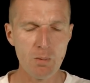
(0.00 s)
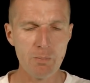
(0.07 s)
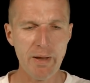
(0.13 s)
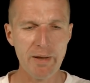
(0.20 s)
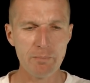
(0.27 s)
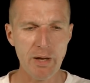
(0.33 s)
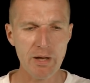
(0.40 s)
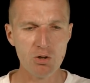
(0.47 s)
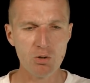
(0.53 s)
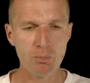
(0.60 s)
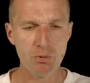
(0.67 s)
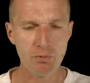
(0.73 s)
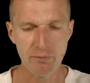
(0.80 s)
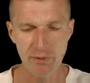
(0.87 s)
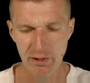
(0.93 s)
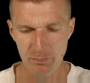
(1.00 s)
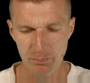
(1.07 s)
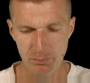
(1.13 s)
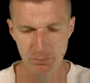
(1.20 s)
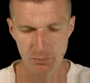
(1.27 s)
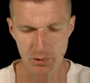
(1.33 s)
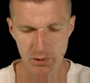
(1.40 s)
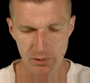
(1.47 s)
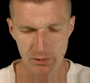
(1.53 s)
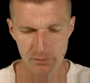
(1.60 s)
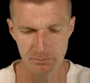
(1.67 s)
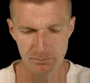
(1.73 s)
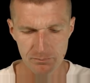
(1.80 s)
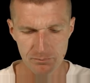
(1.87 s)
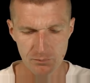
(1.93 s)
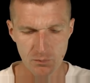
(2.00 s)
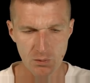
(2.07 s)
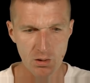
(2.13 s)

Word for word: my MicroProfile comes